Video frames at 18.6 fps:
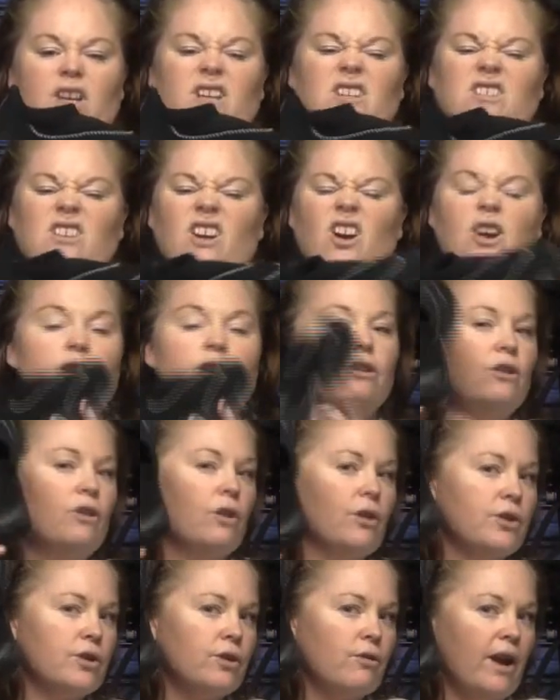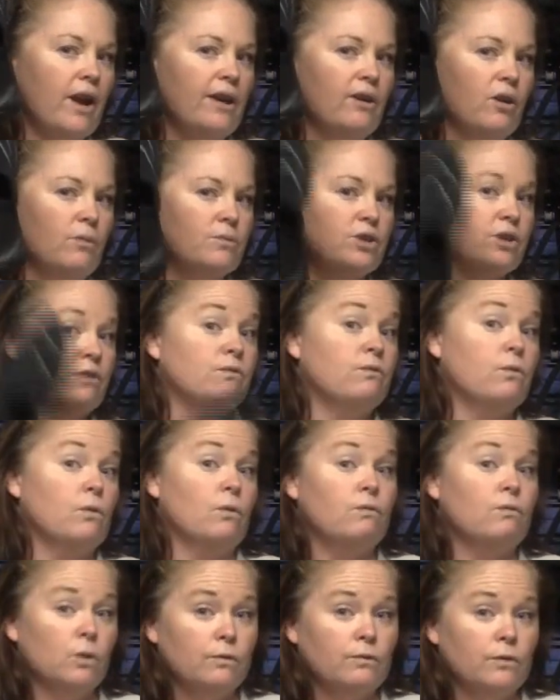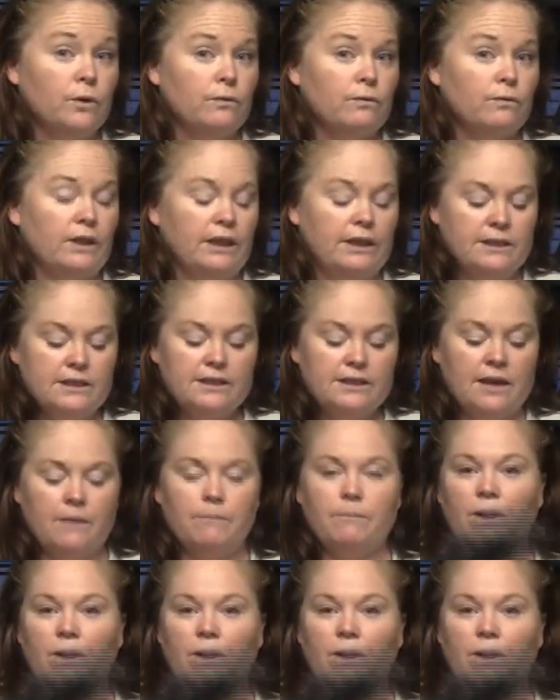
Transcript: So not a great option for full foot fins,